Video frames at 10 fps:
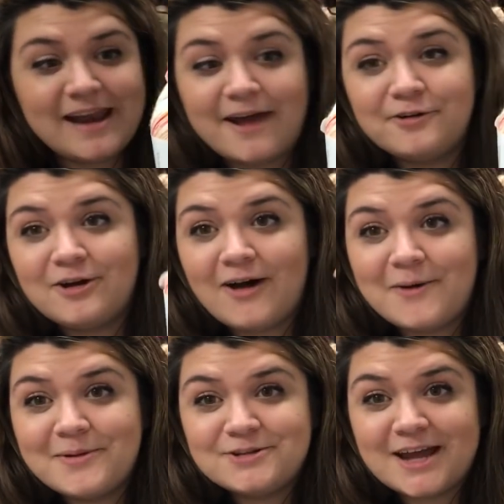I don't know how
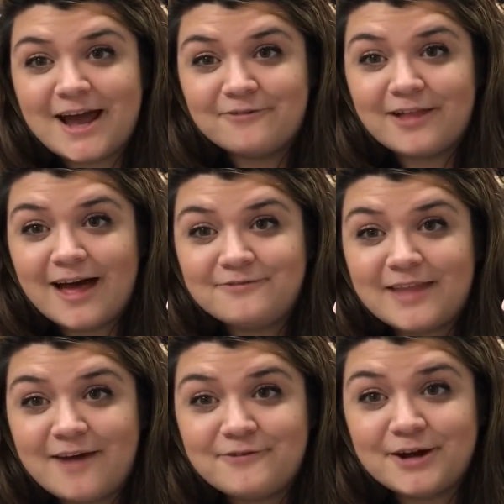much I have left.
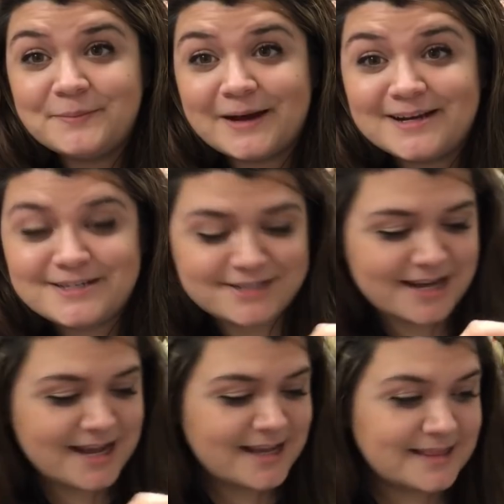Not very much.
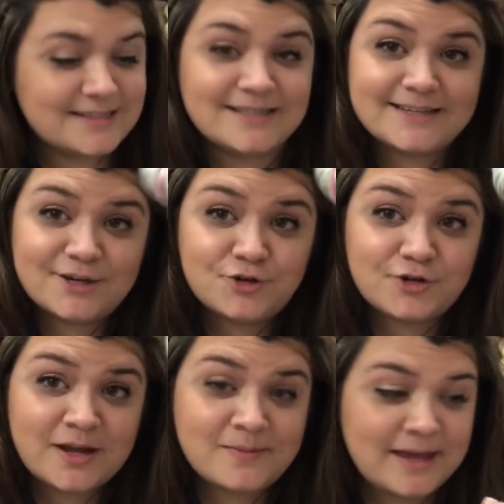This is on
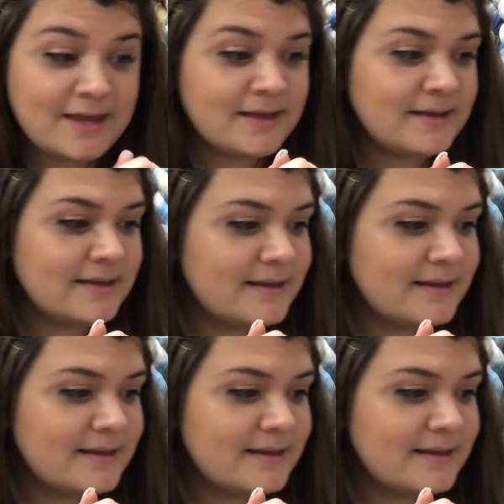Dreamy.